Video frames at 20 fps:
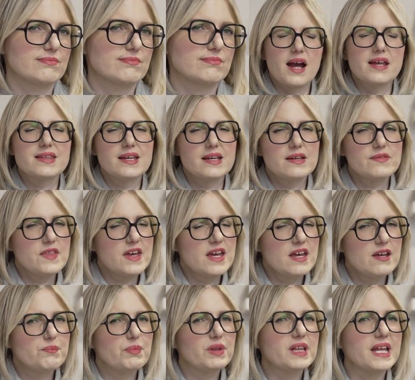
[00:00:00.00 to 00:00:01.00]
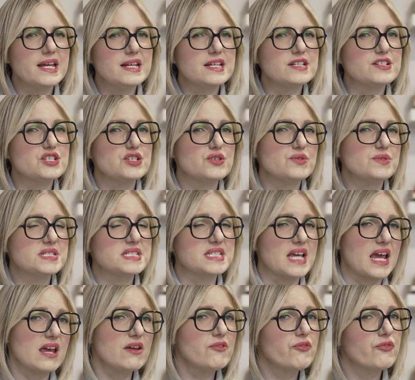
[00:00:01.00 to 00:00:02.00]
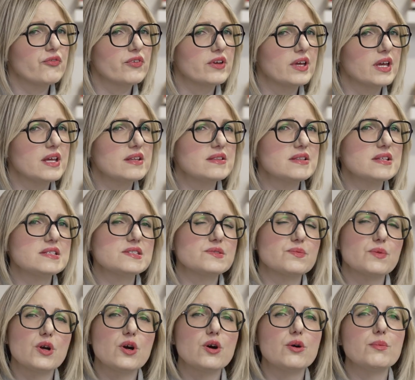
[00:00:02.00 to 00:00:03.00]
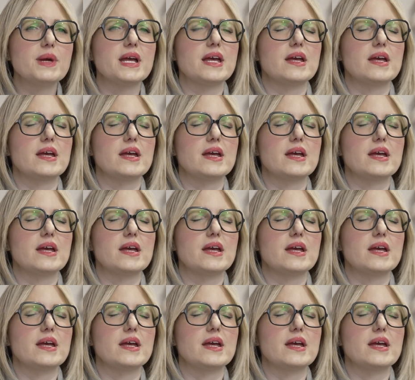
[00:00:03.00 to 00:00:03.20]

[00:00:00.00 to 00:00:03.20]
I think if they had played it too safe in this room,